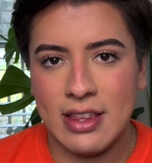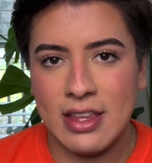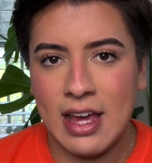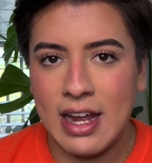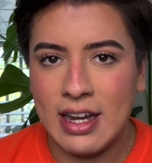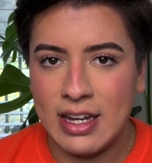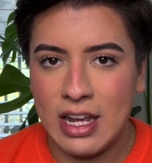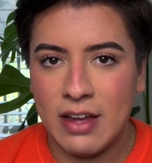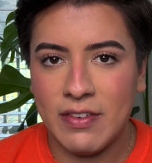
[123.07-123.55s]
the
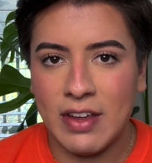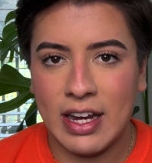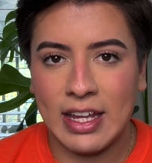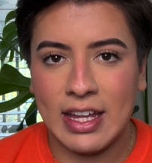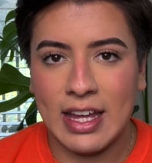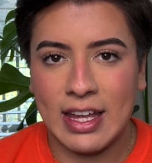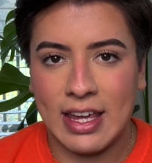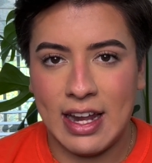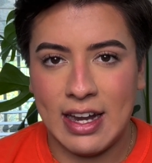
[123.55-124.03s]
idea of
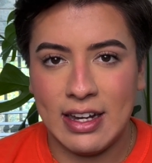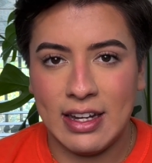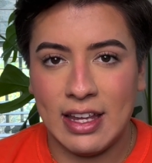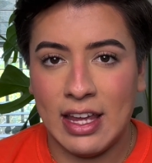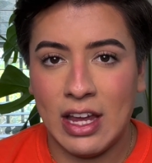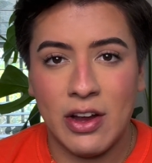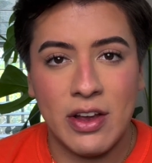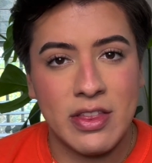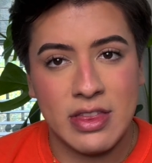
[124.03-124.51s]
getting a kitten
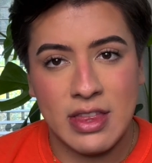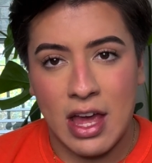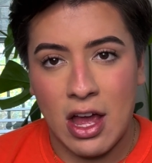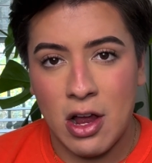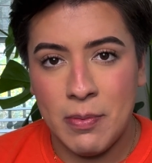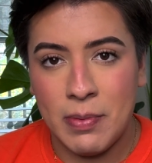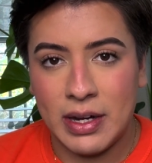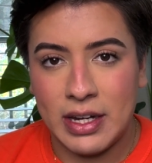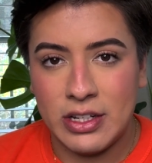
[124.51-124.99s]
here and
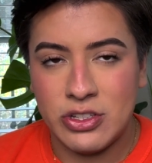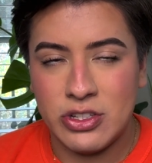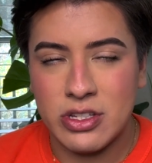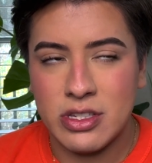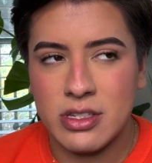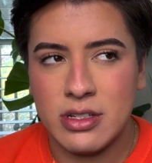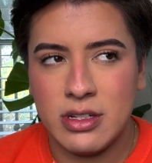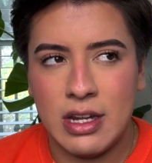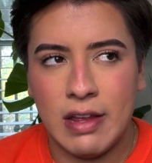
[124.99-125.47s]
there, but it
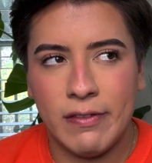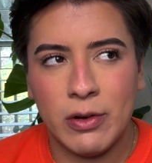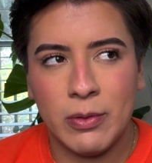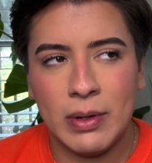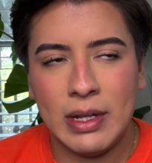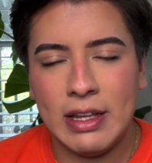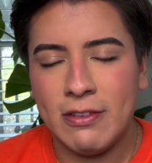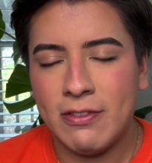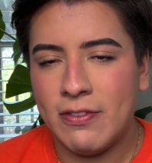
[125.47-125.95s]
just never
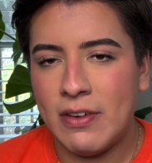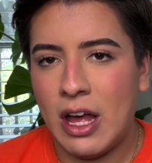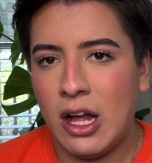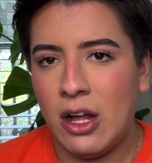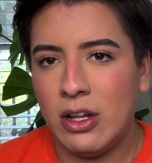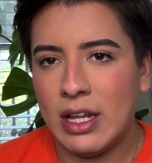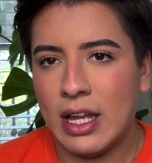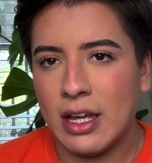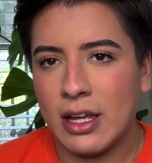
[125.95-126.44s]
really
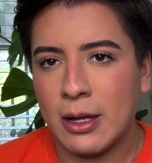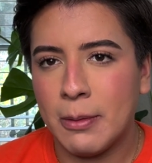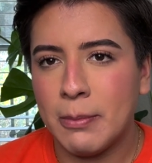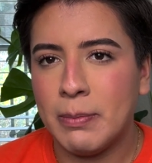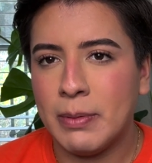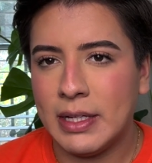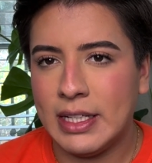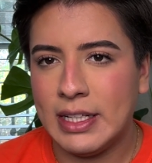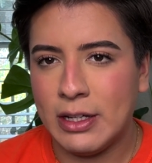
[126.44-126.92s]
felt like
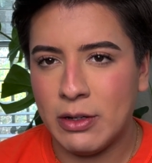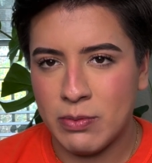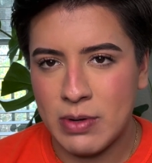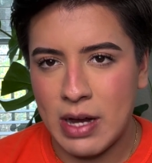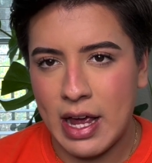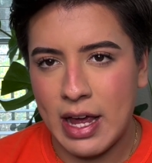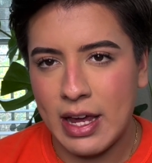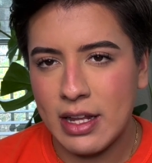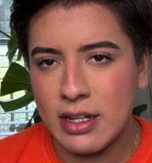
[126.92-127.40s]
completely
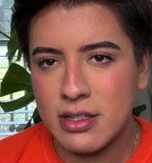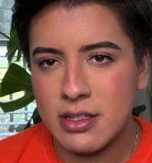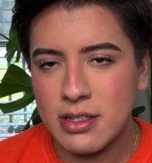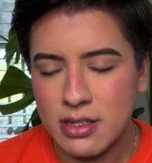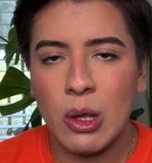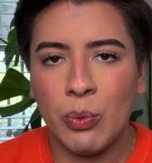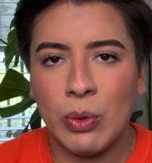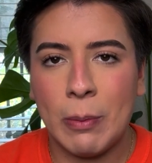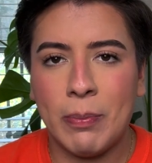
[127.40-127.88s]
right.
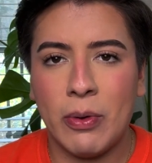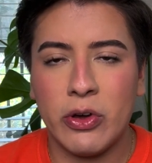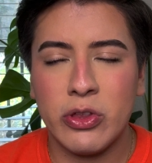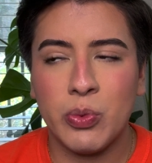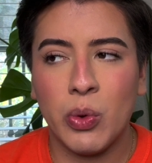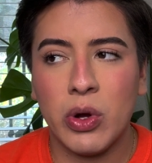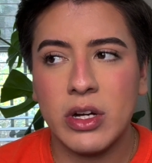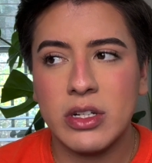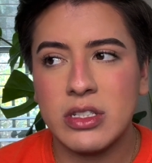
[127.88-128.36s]
We
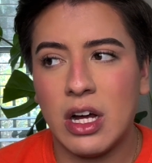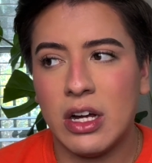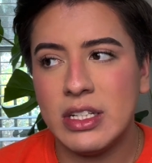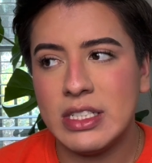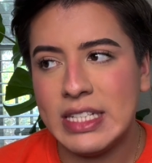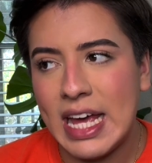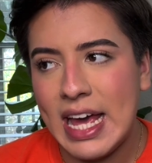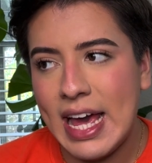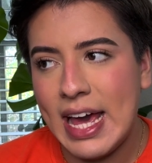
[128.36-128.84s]
both worked all
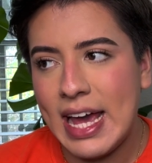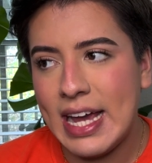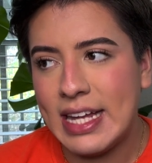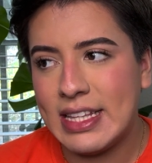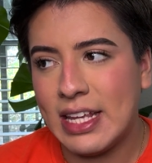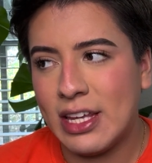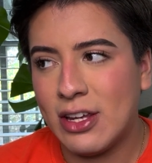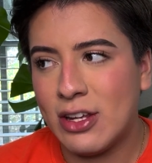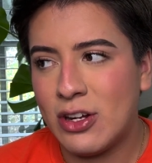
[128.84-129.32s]
day
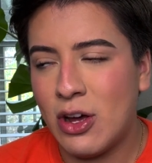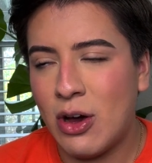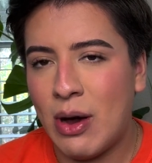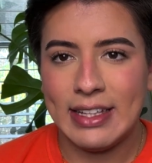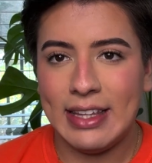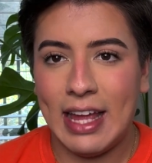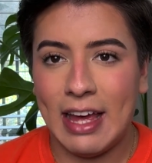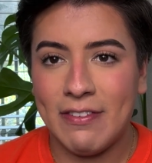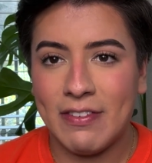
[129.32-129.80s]
and then, you know,
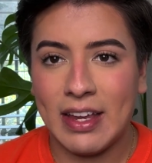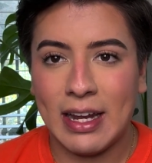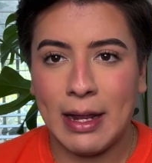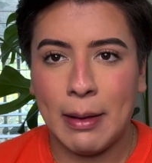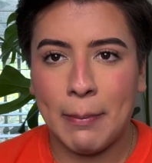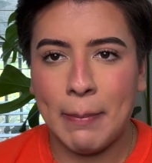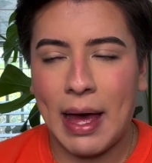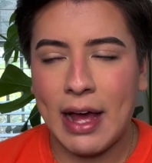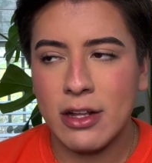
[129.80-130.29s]
life
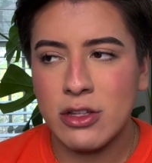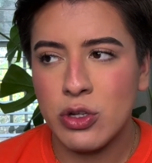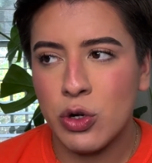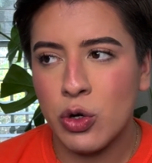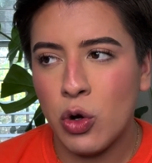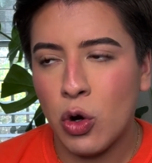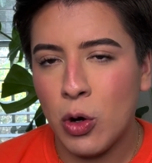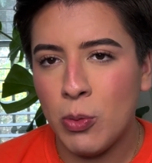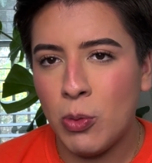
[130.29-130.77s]
getting back to
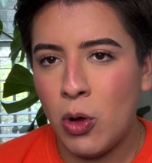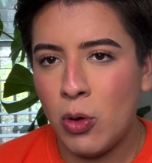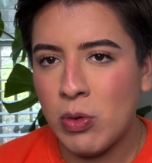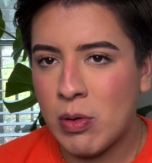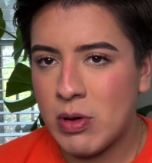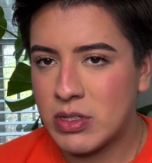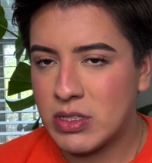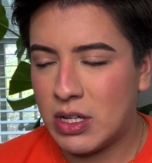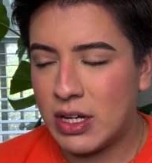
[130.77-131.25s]
normal, we
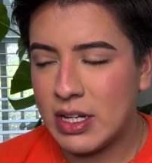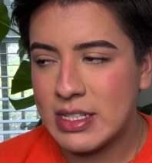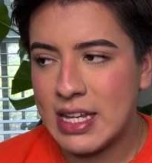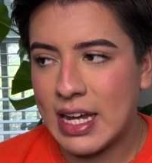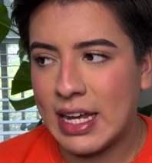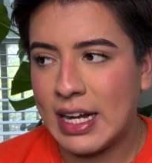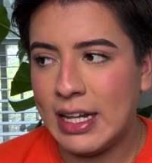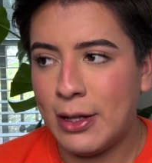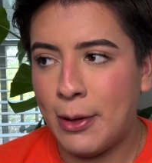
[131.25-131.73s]
were starting
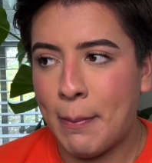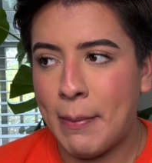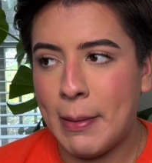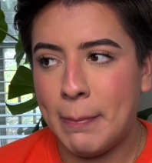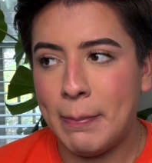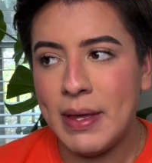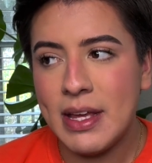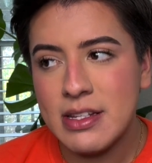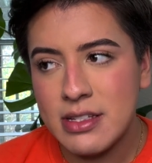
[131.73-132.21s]
to get a little
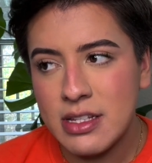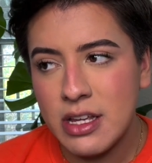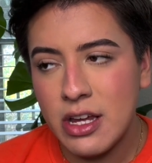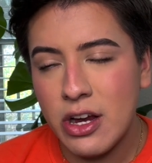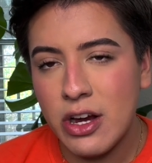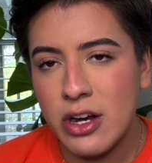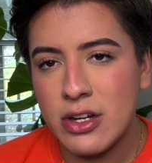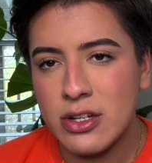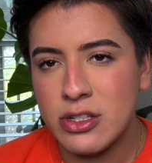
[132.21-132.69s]
bit
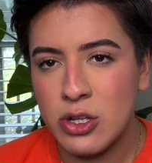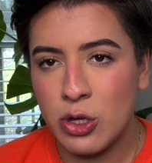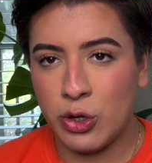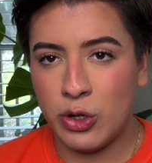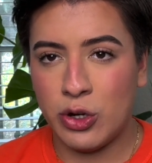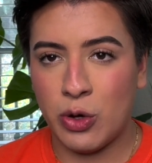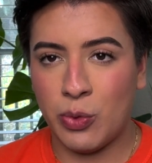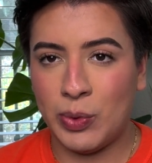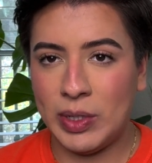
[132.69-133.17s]
busier. So,
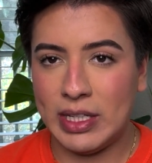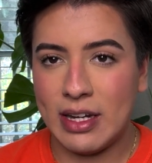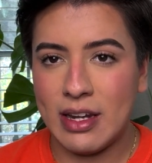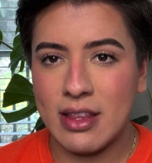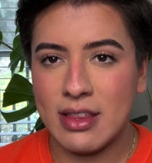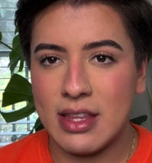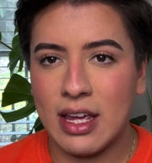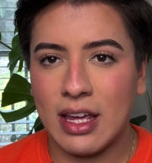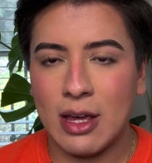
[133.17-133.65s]
you know, we
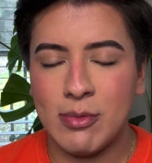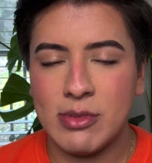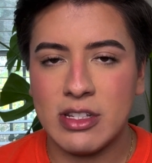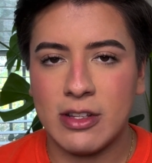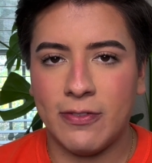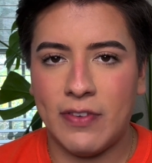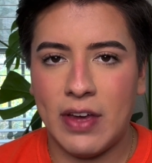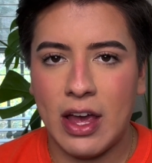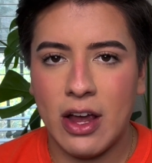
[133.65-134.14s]
didn't think it
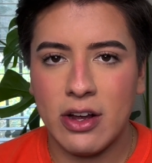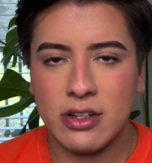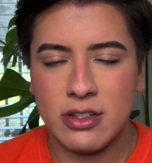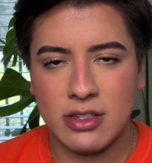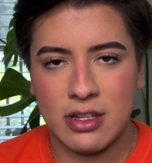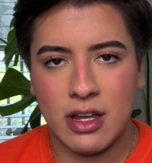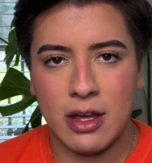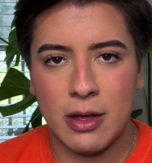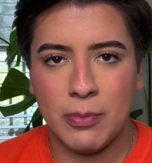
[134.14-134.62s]
was fair
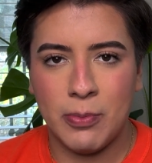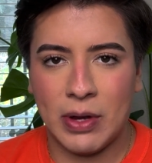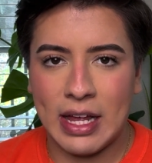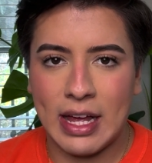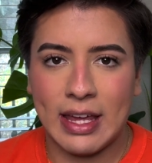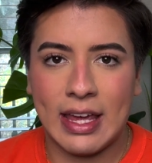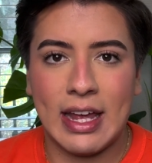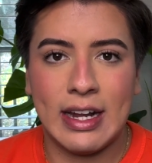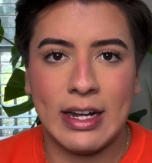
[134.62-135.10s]
to bring
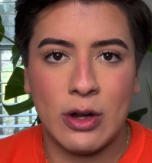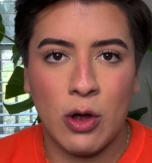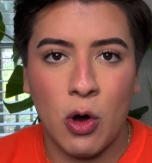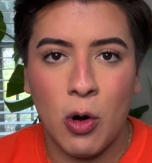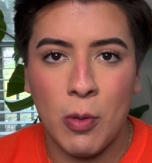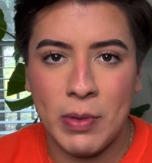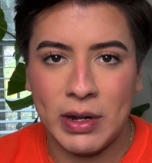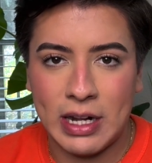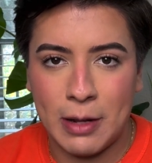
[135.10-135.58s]
a kitten
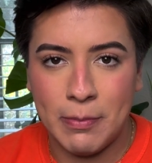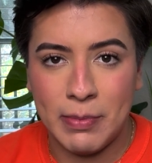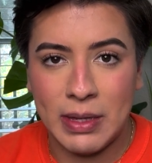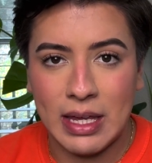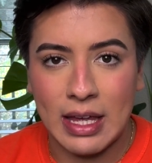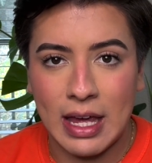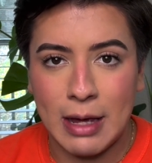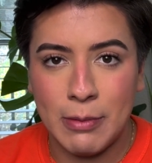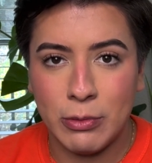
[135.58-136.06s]
home and not
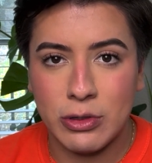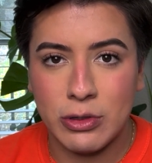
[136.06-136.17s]
being able